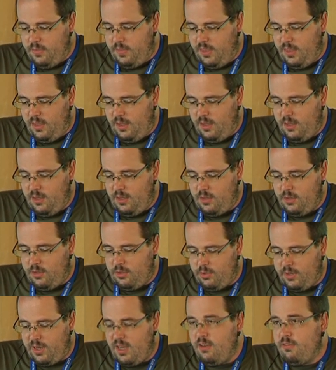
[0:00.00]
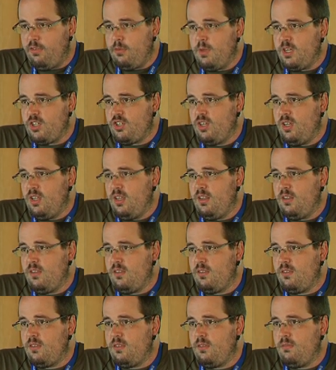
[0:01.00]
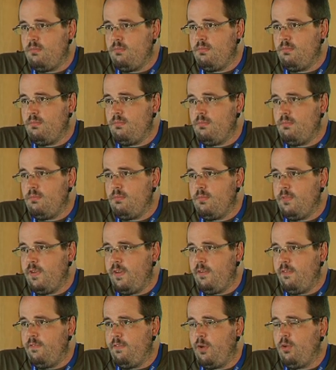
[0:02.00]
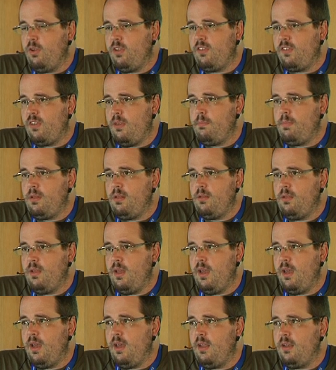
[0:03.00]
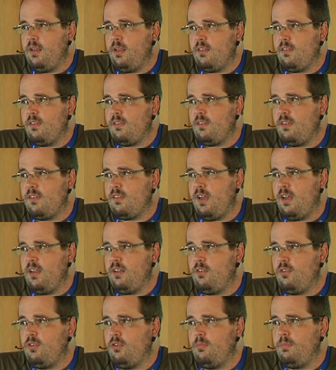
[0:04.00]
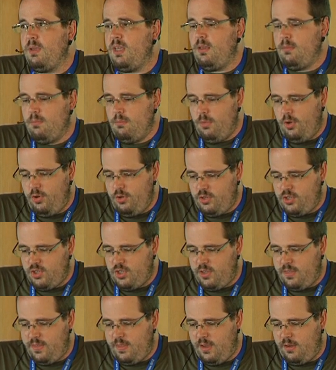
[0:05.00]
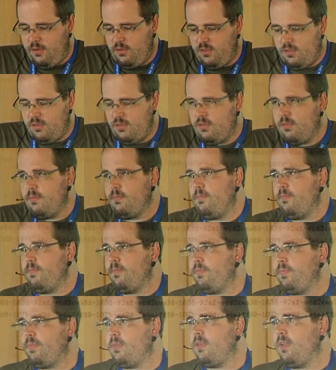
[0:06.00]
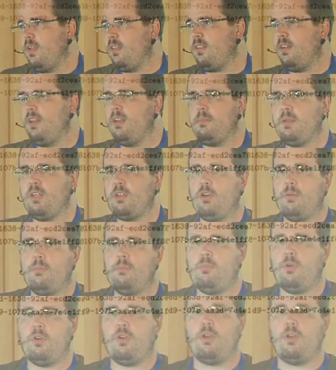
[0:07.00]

The tracking information is very simple, and it's designed to be merged. There's, it's a little bit com more